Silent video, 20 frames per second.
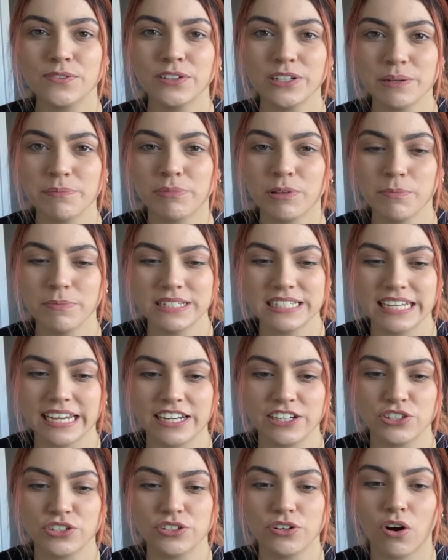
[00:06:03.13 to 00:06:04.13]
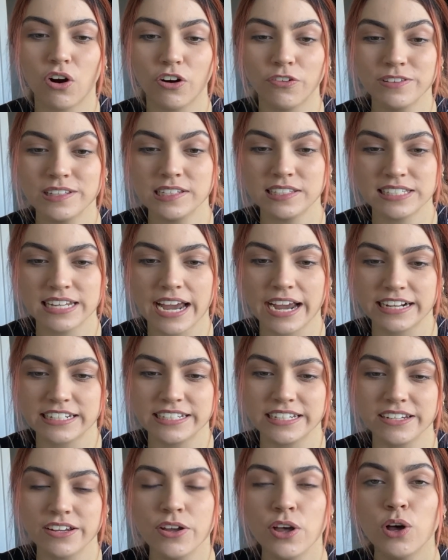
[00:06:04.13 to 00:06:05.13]
implementation of this
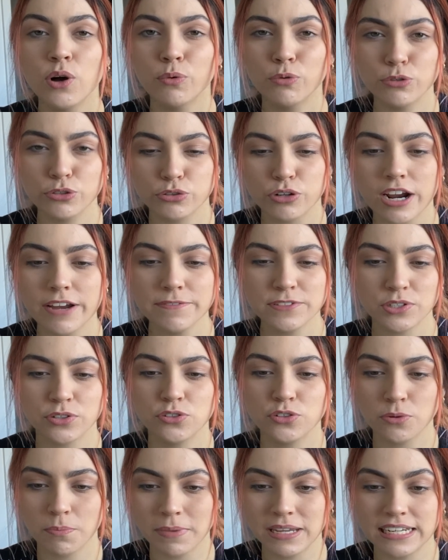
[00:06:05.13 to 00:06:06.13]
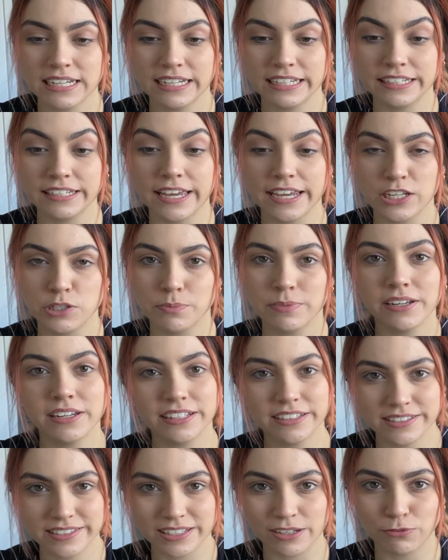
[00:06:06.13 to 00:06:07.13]
tactic will drive social media engagement in
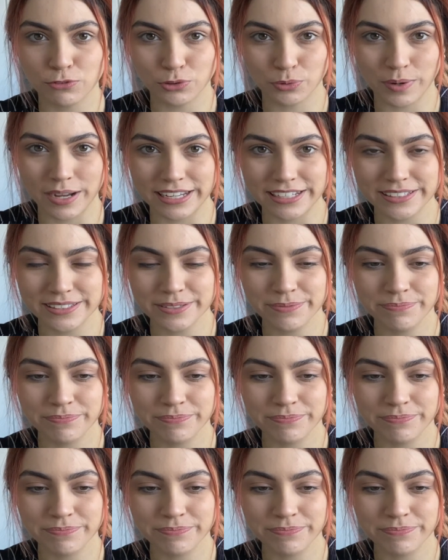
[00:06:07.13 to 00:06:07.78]
several ways.